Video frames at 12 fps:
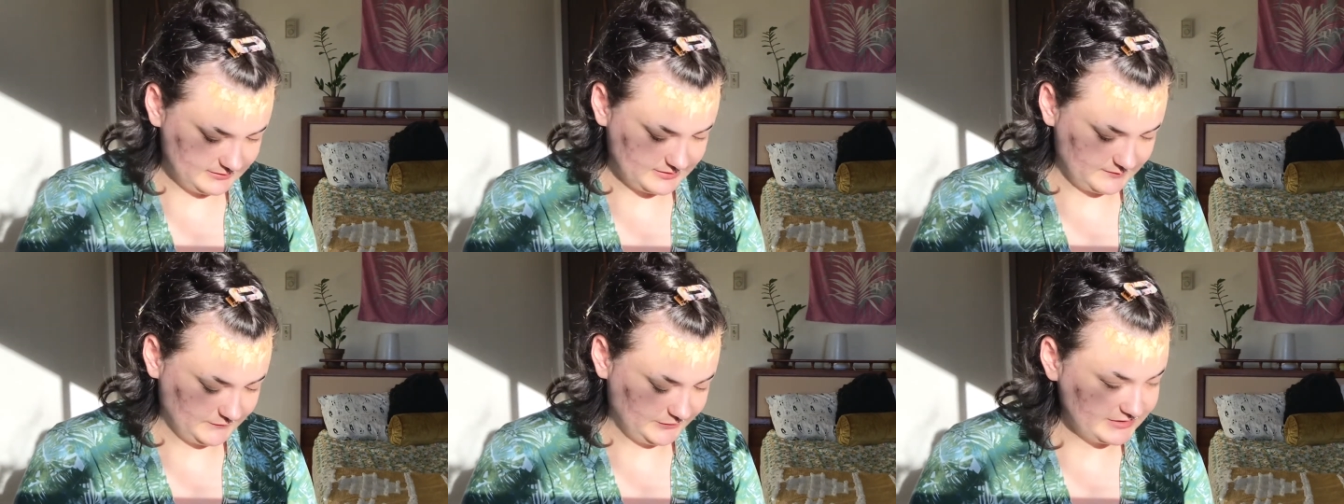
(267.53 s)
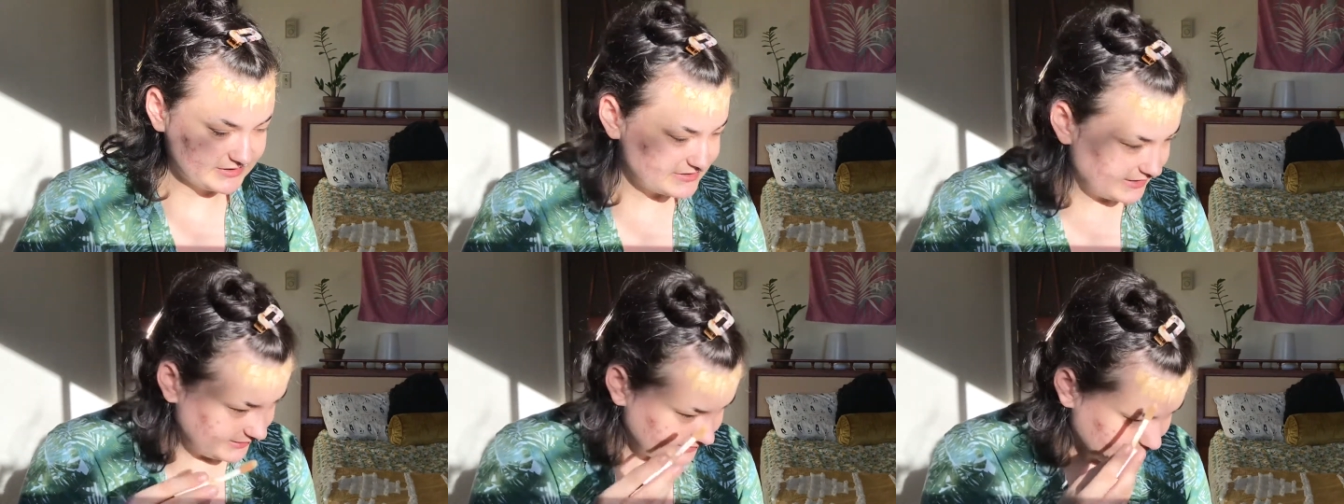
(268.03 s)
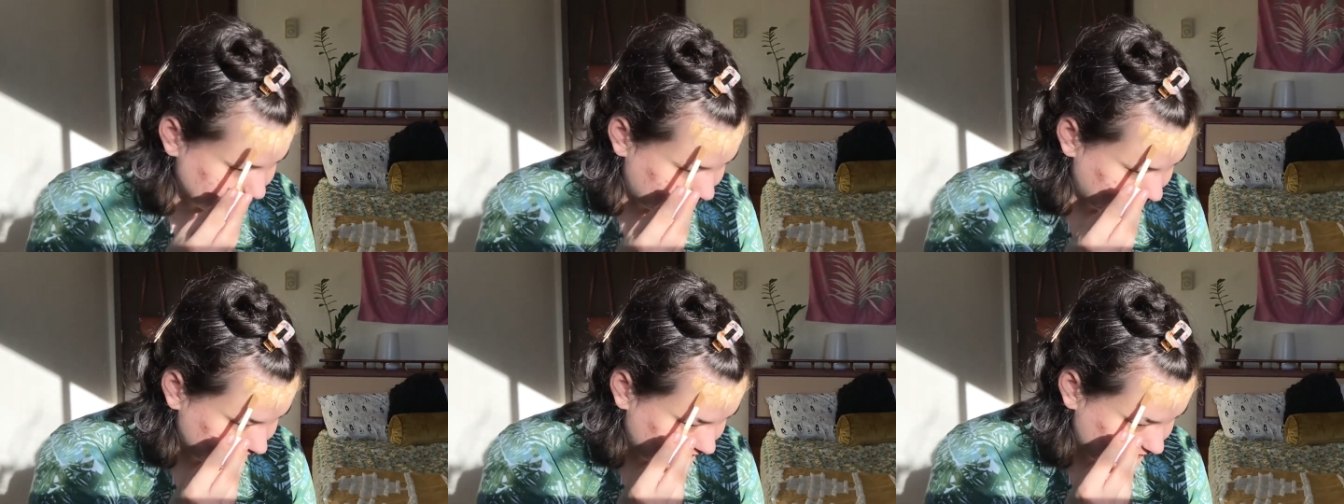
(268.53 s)
I'm really excited
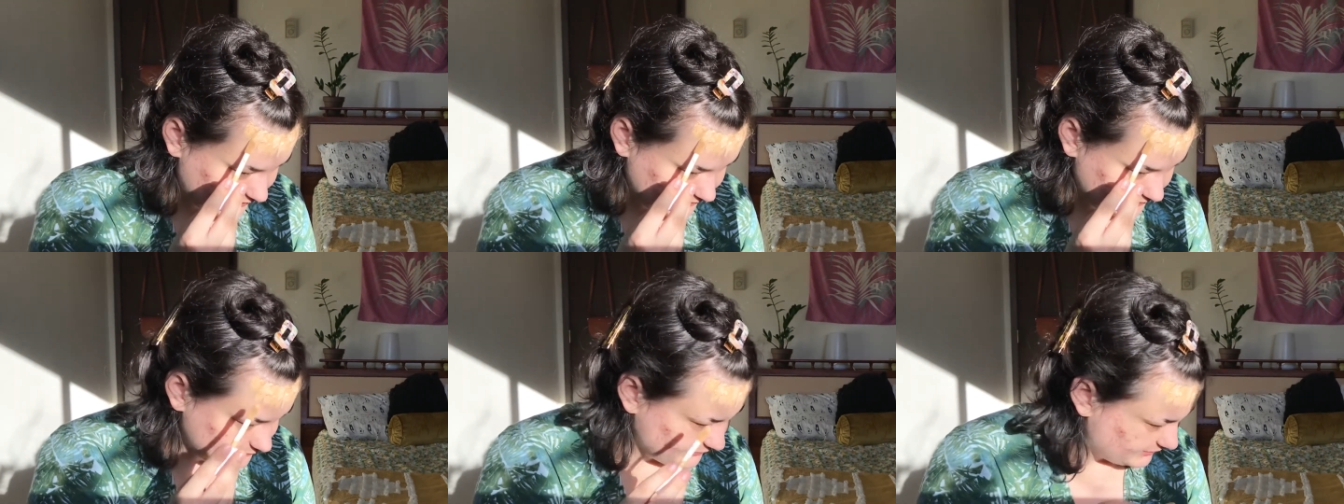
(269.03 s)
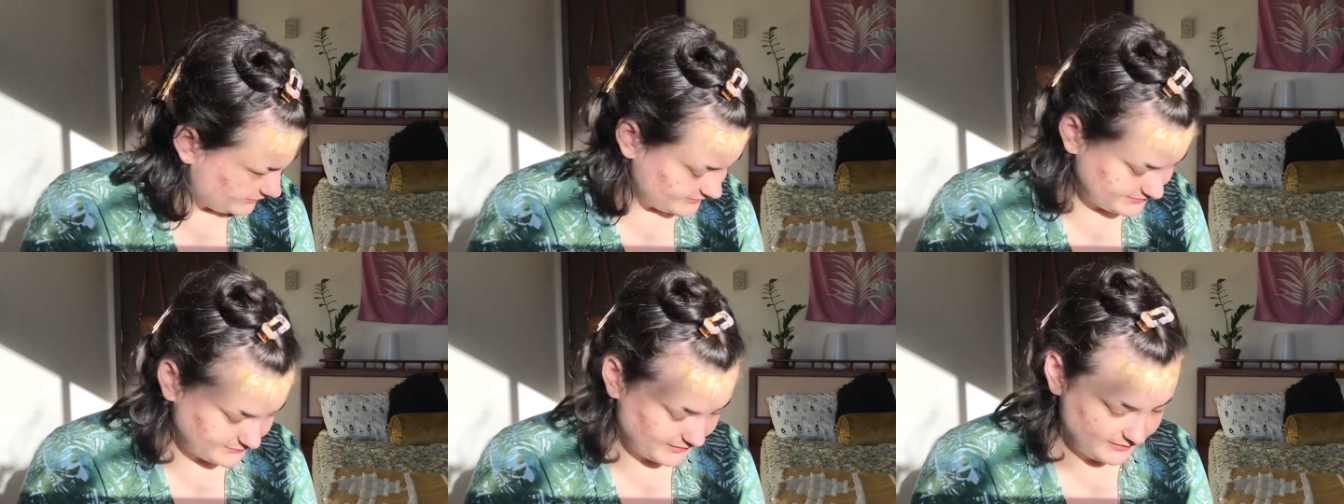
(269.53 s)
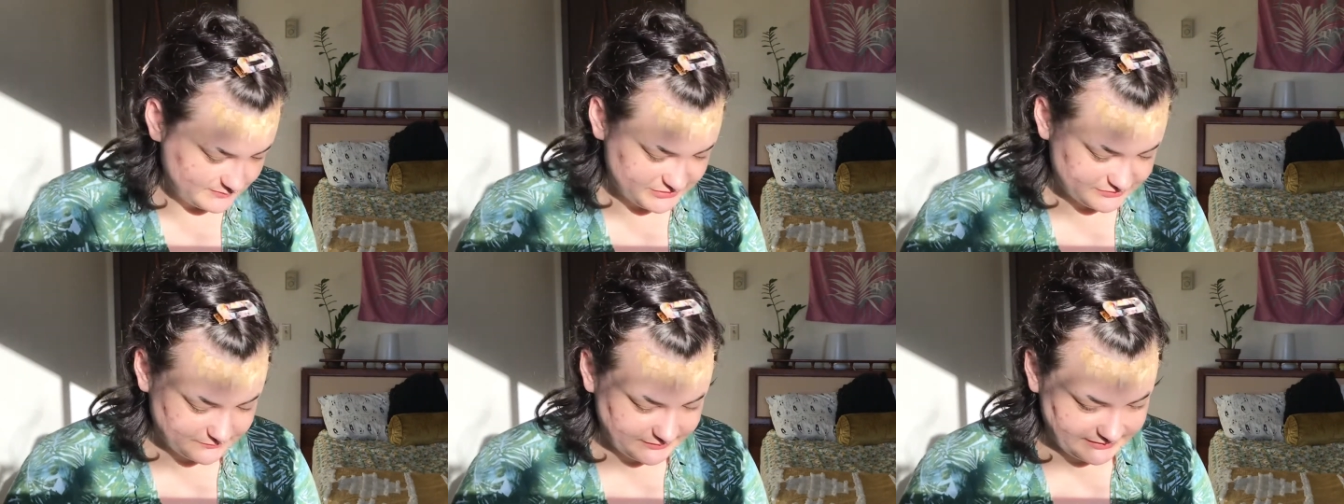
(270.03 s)
about that because wow I'm just
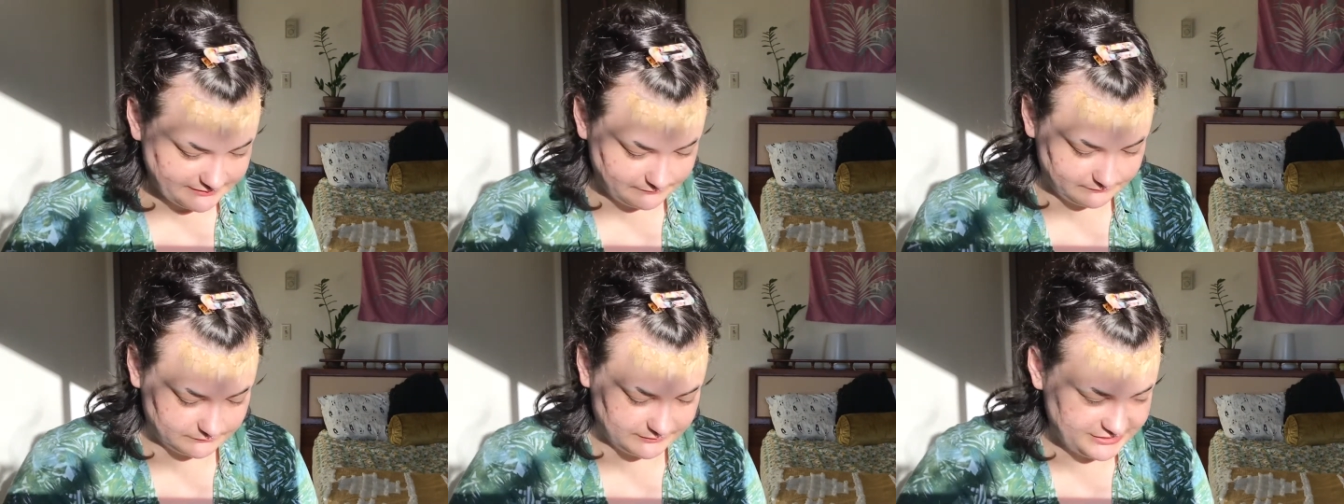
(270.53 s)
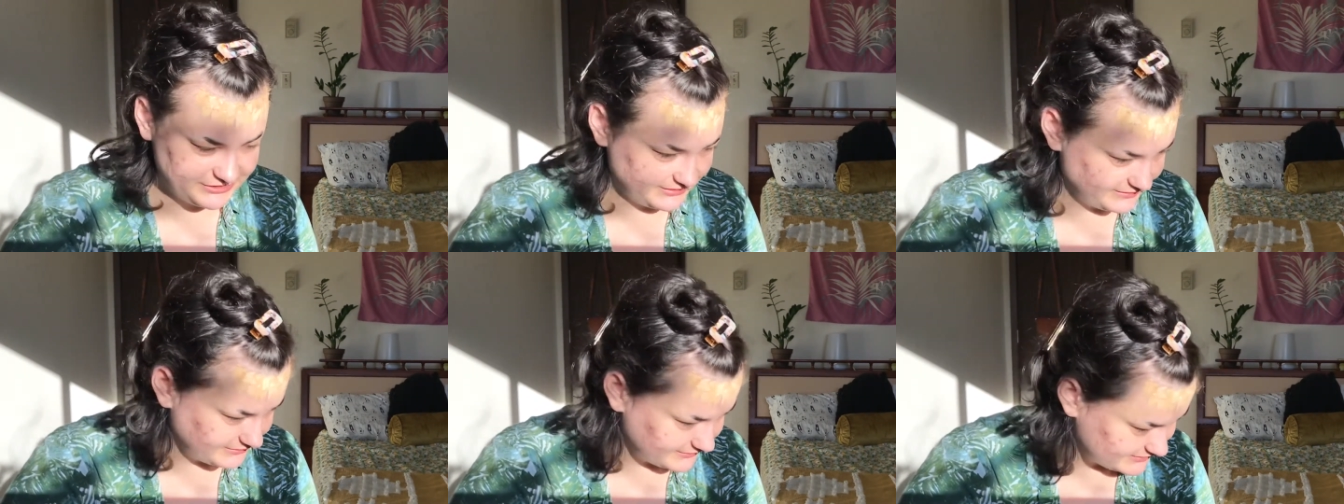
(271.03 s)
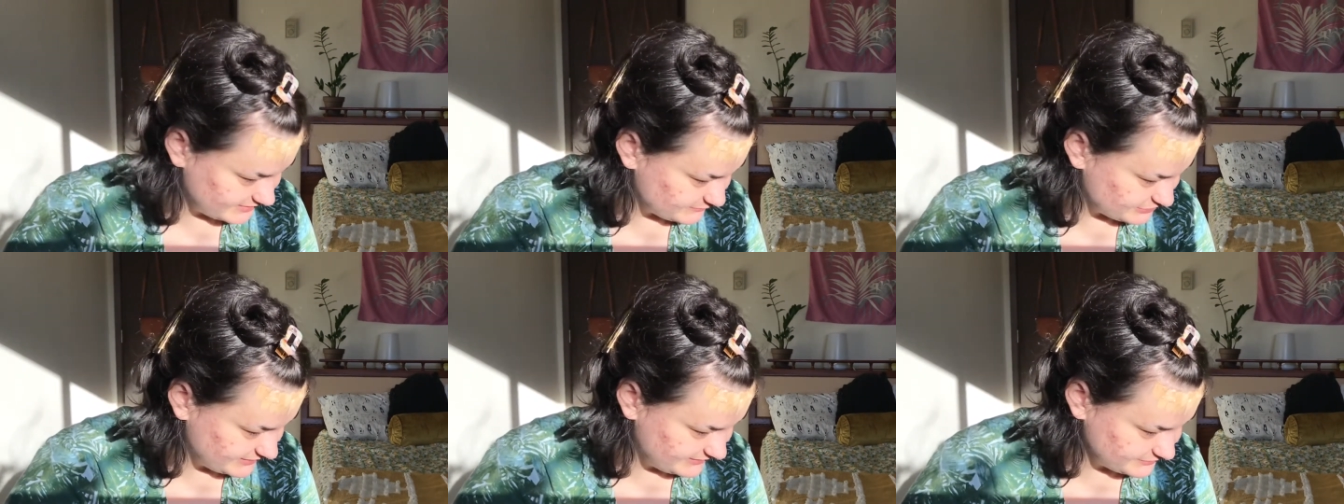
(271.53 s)
really reaching into the same
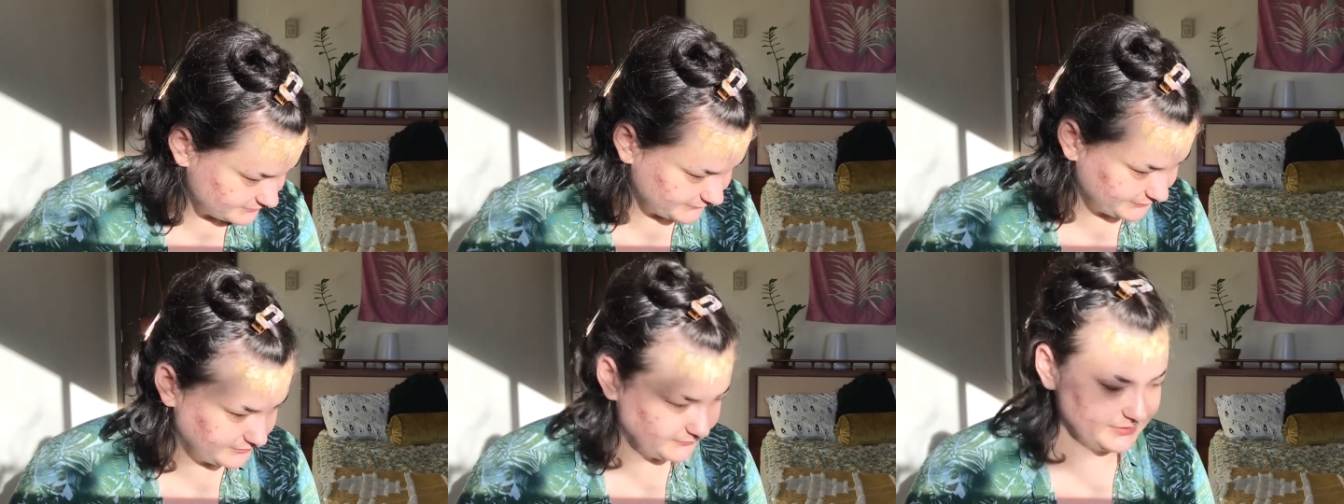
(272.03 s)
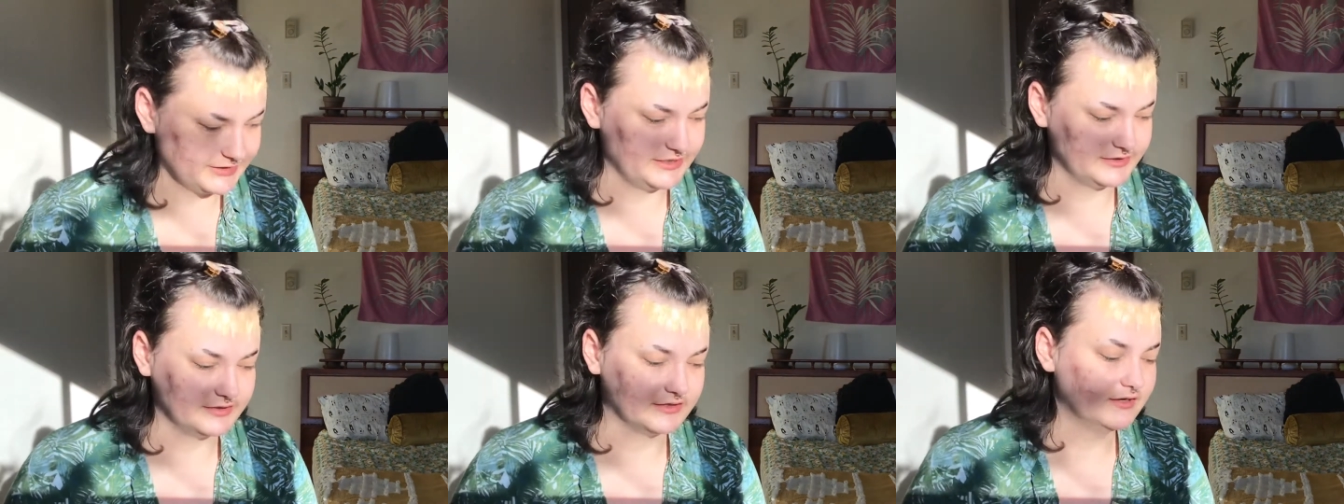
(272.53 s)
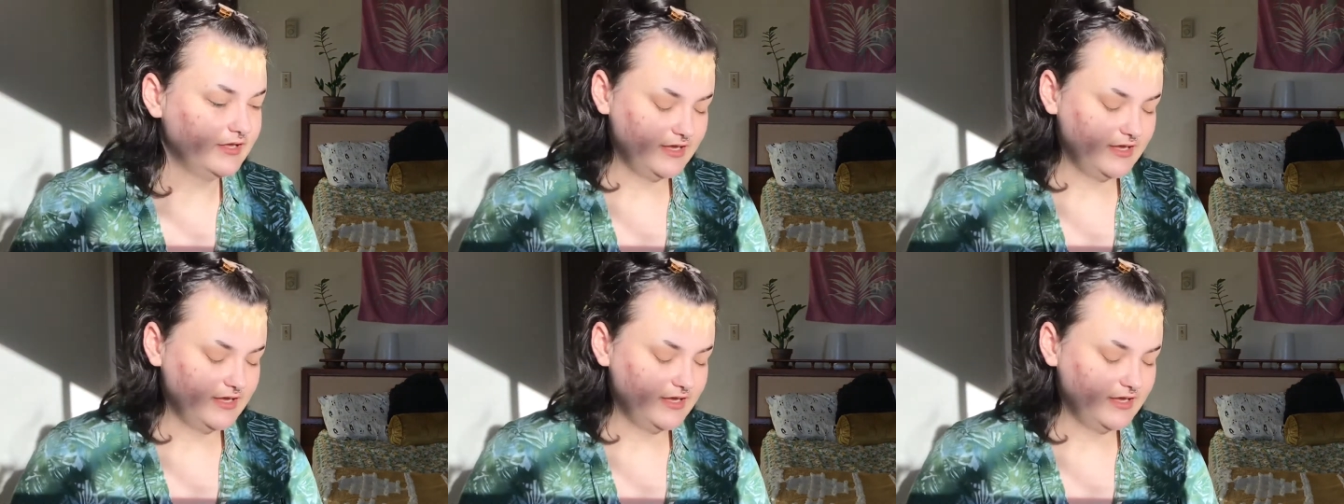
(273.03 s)
shades over and over again here